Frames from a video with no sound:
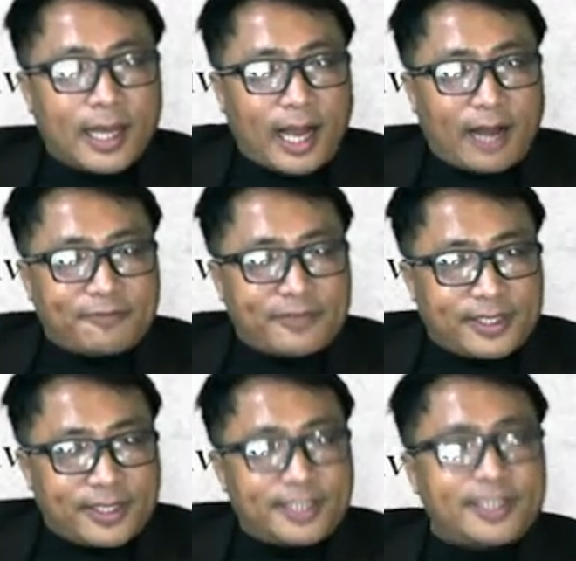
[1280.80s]
After
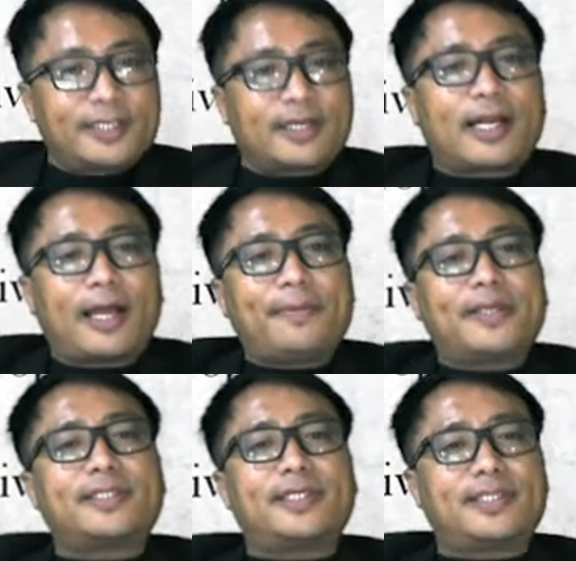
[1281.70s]
reaching the
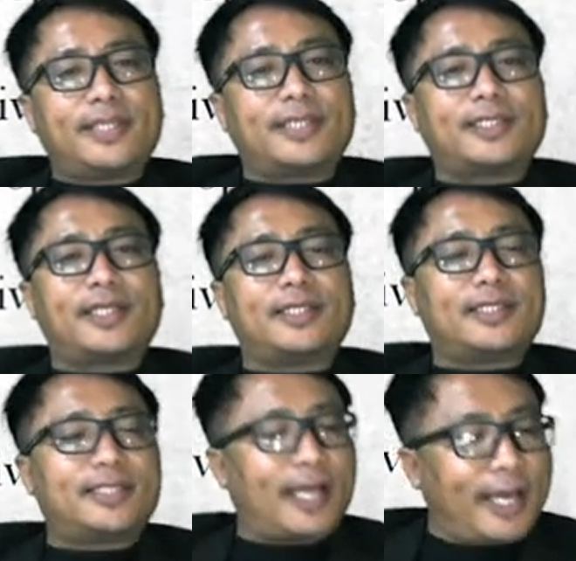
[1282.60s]
climax stage, that
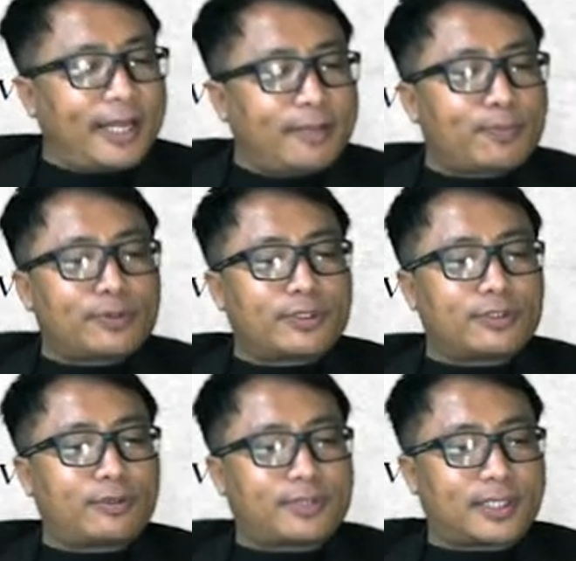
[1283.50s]
is the end
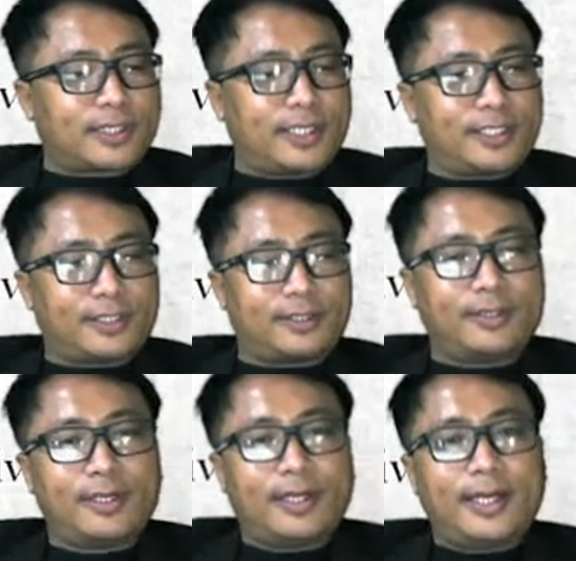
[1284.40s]
process of succession,
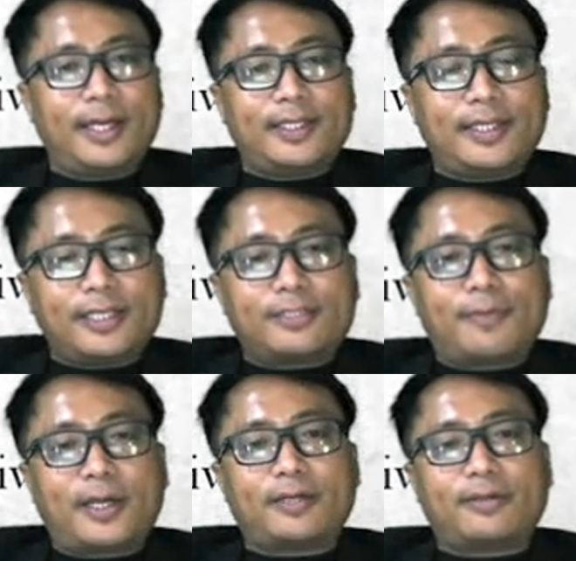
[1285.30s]
this
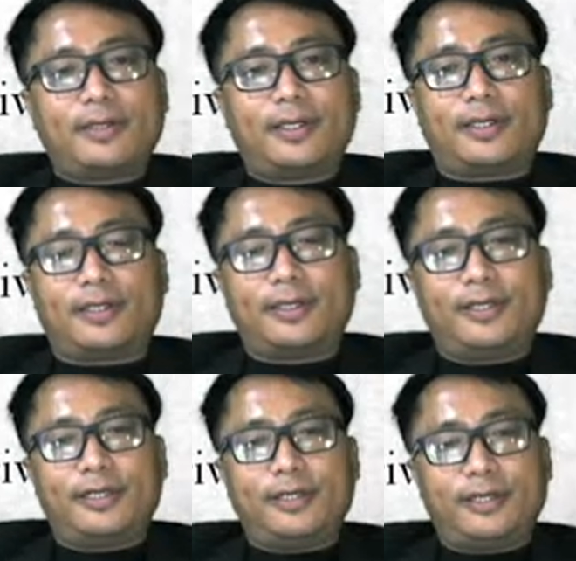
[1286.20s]
particular
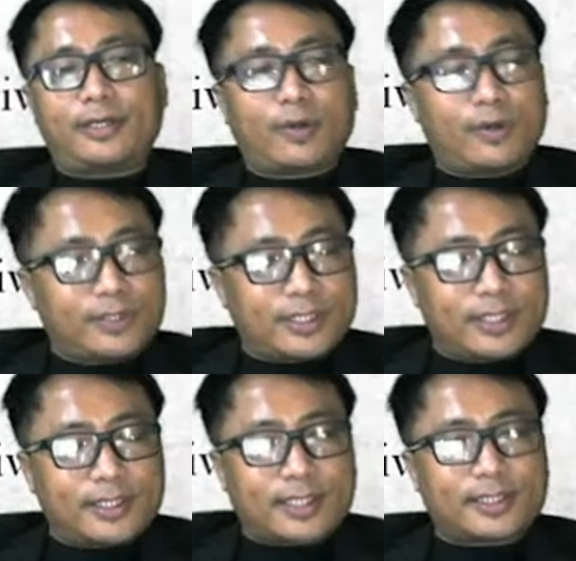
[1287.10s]

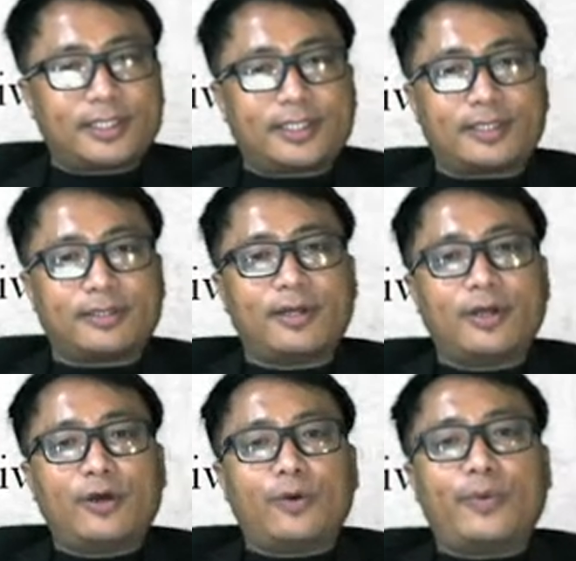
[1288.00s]
ecological succession
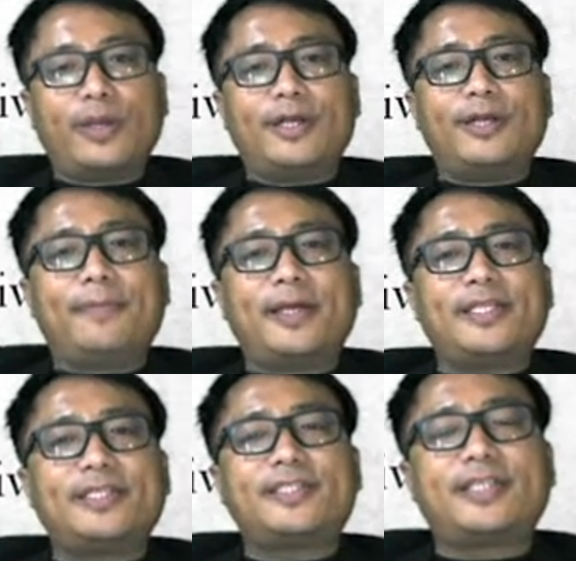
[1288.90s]
will
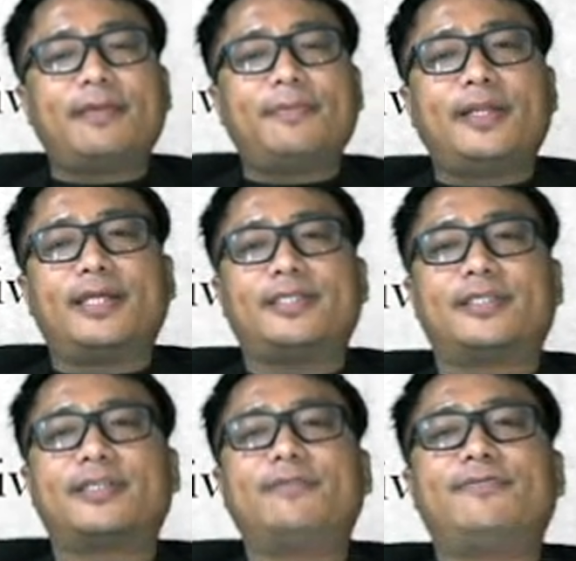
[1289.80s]
remain stable and
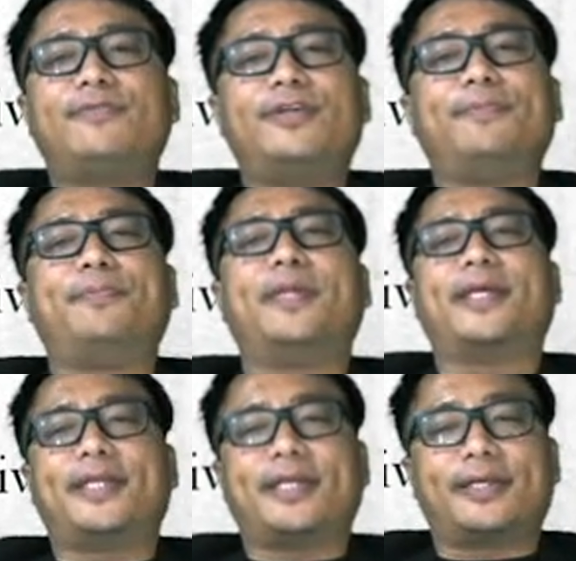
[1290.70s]

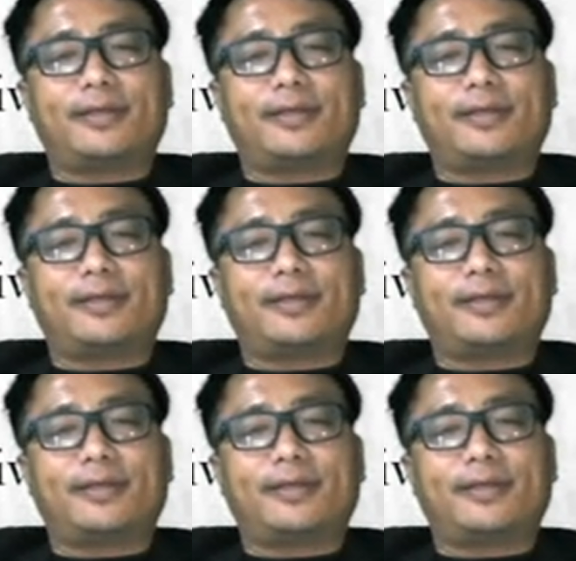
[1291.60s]
self-replicating,